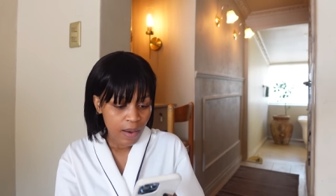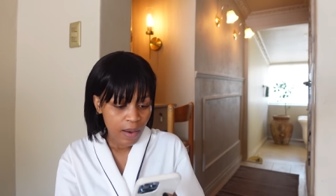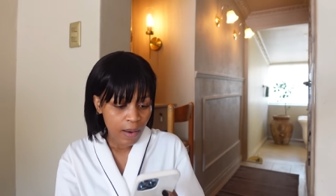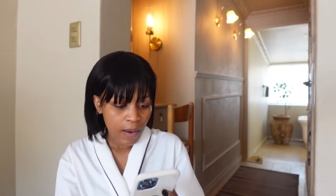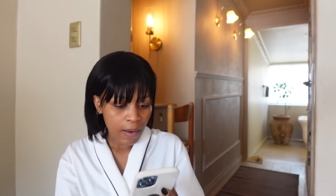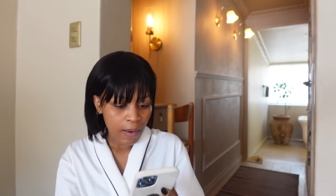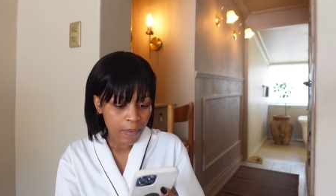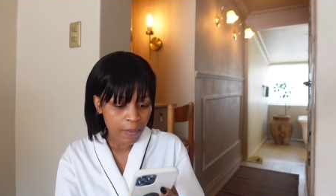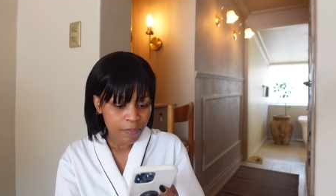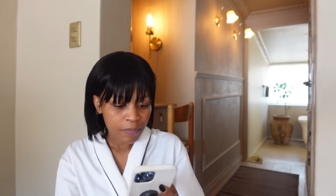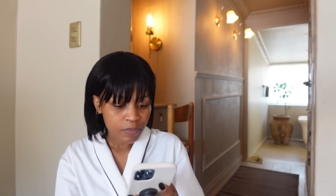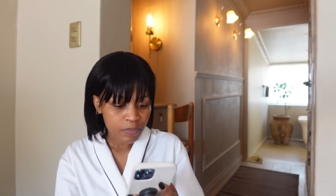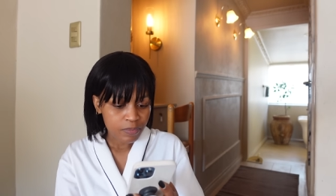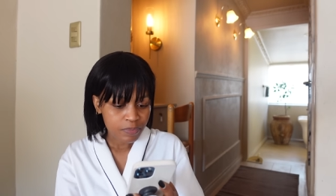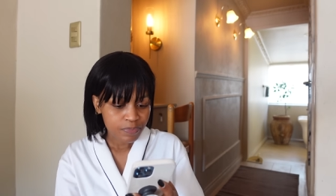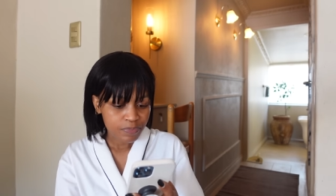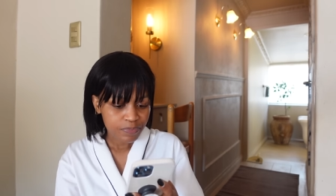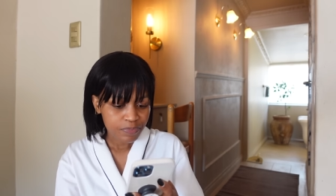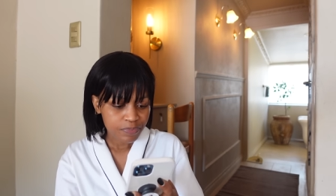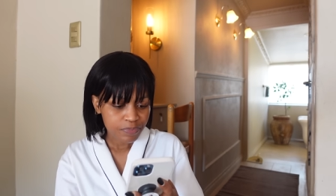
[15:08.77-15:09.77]
Um,
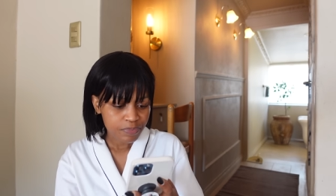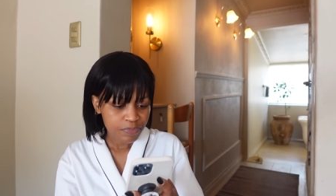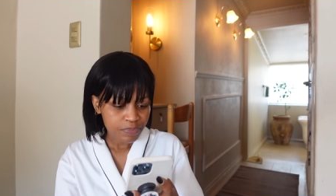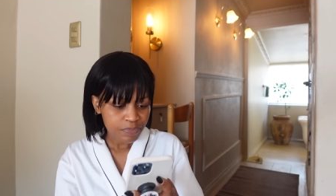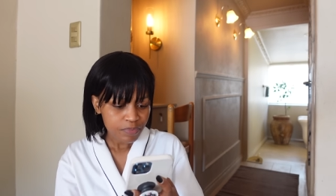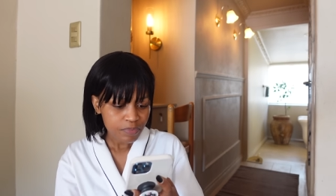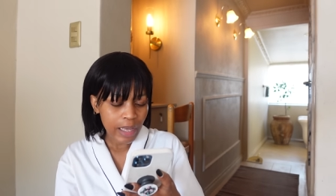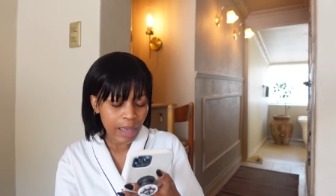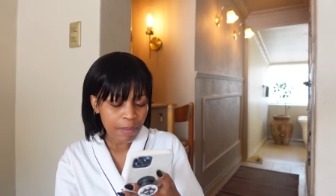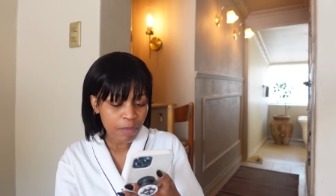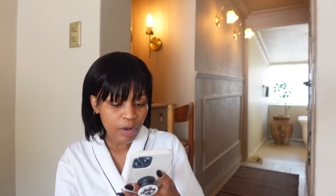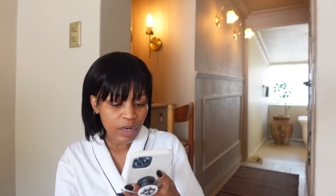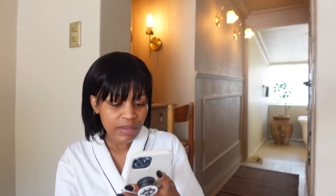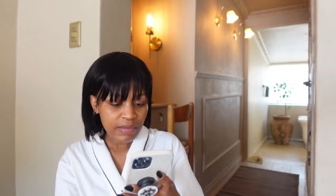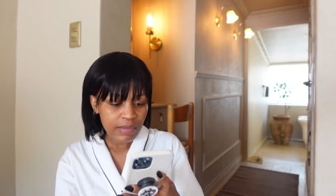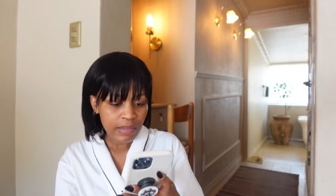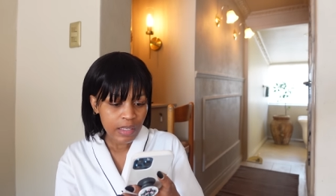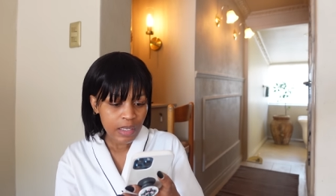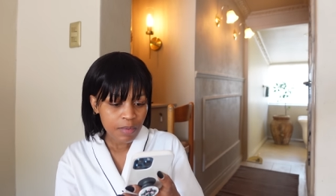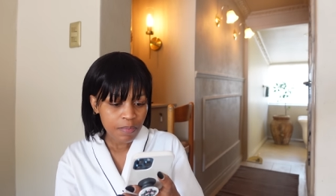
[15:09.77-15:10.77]
okay, I'm gonna
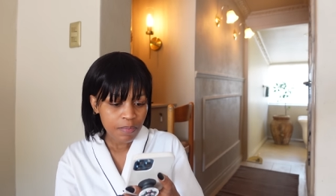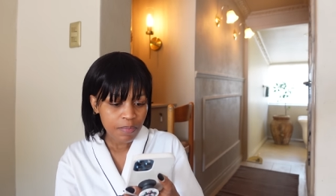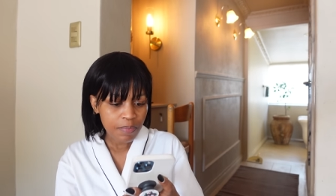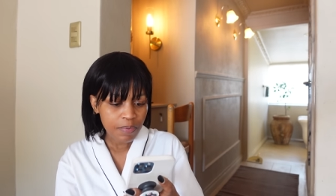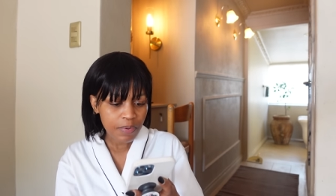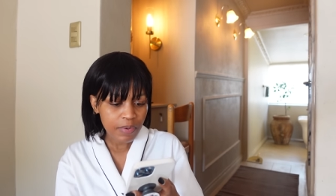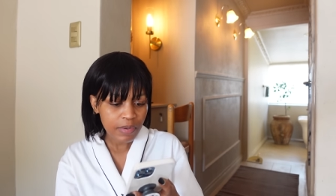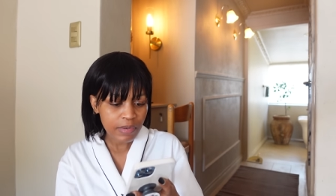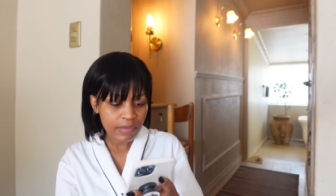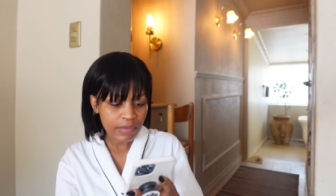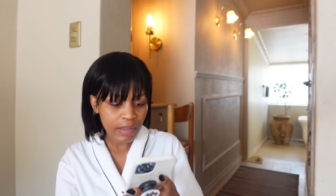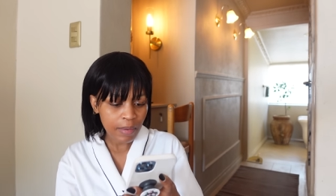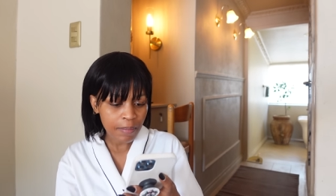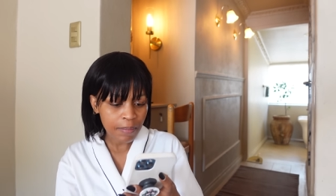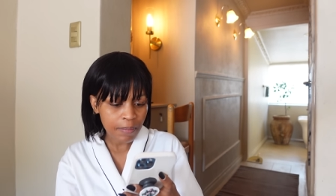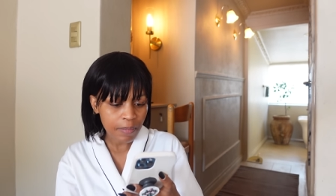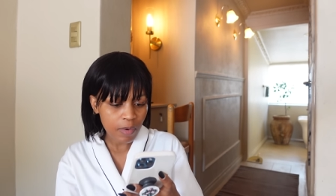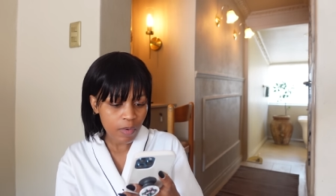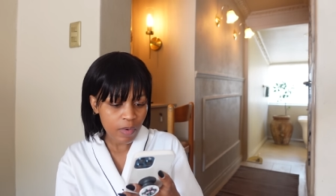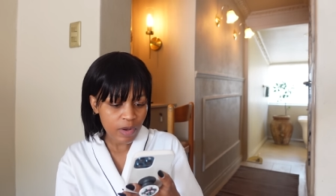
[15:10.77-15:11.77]
skip
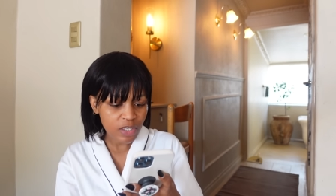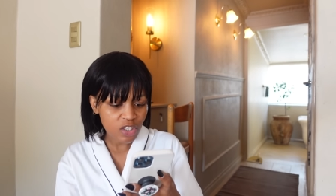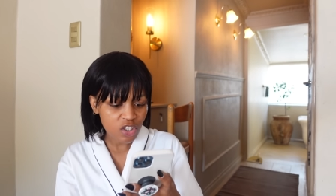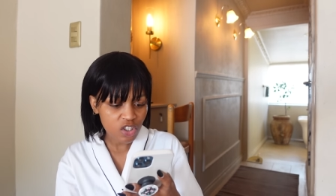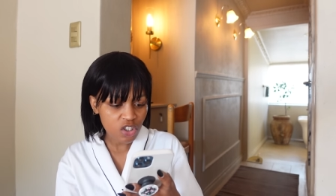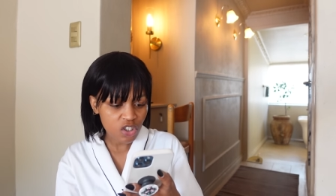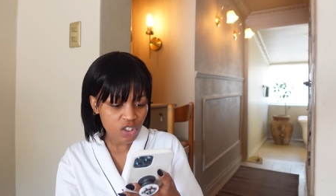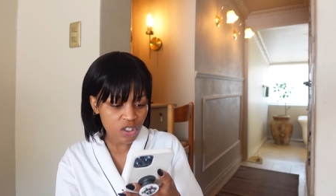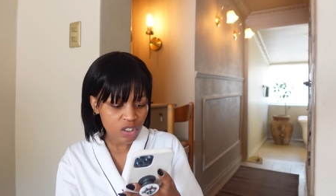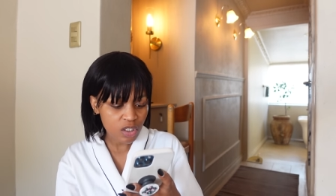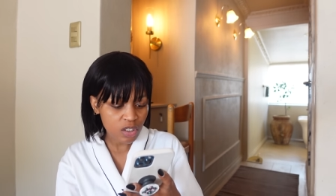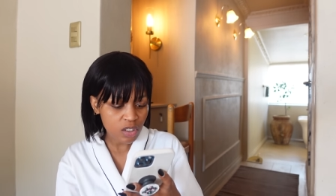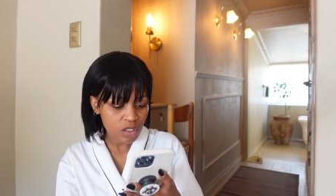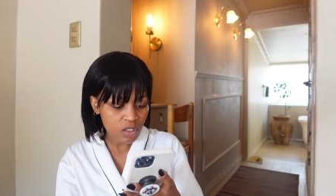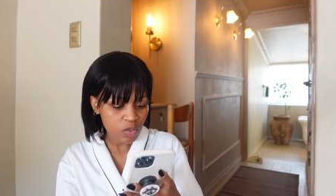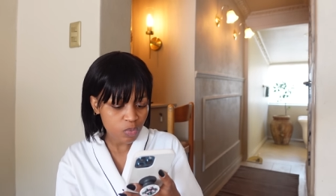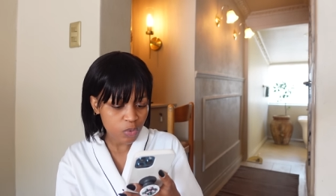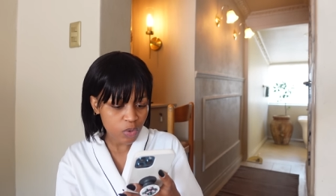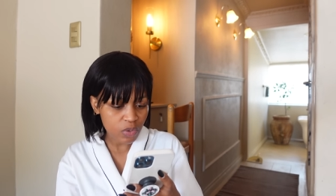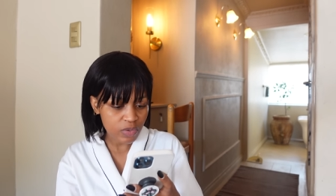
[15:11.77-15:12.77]
some
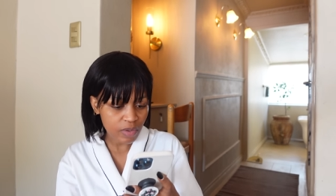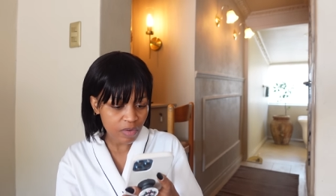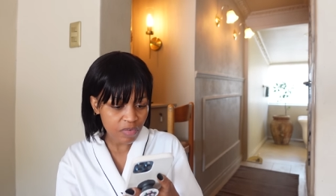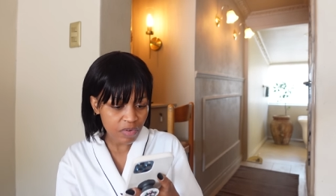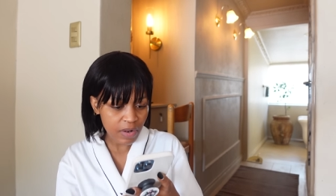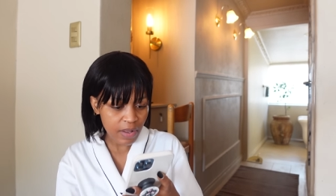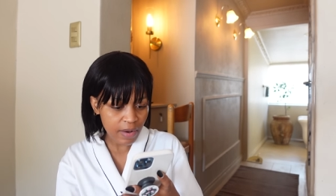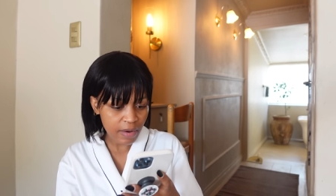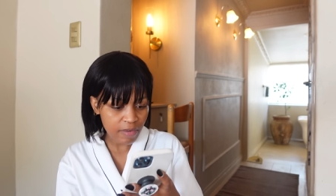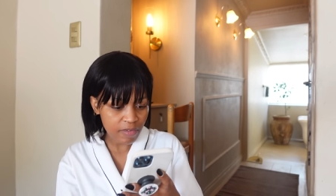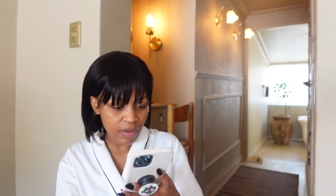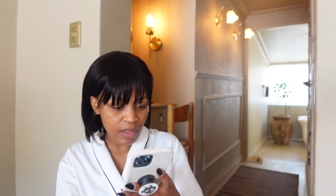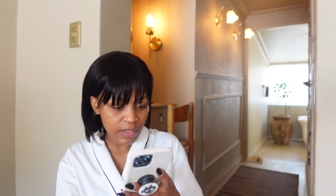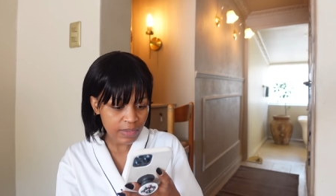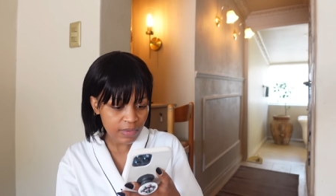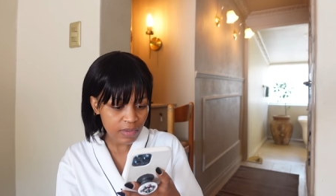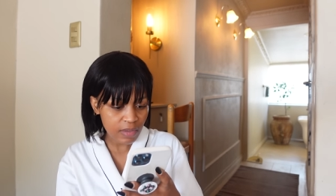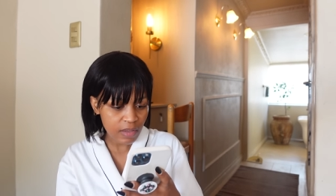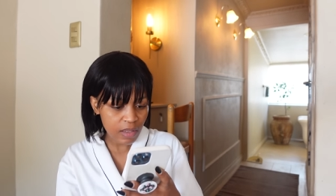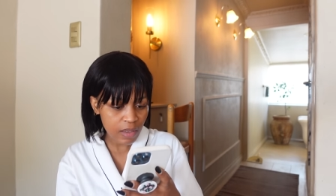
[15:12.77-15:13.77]
questions because I feel like I've
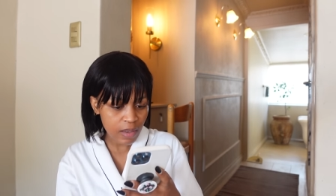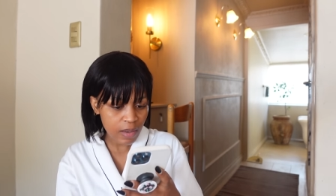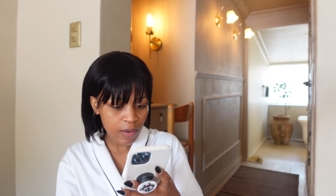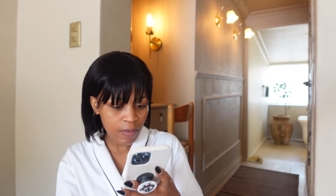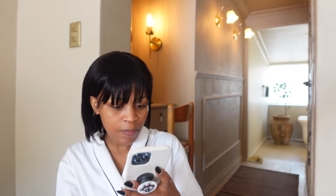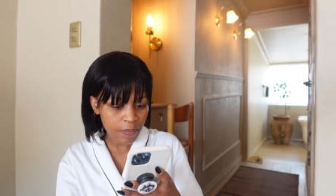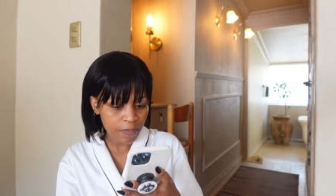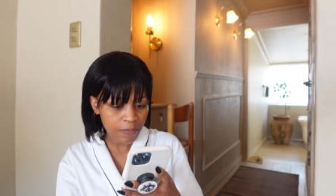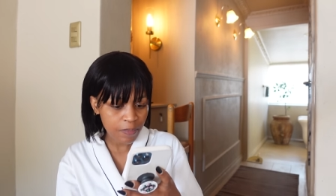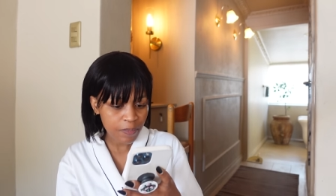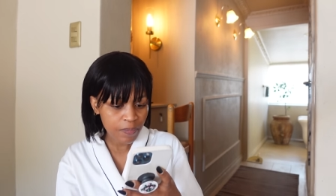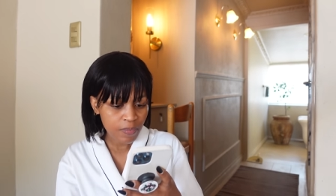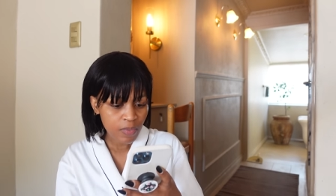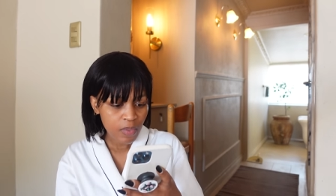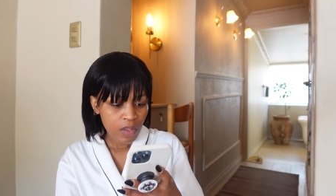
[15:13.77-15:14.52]
answered them.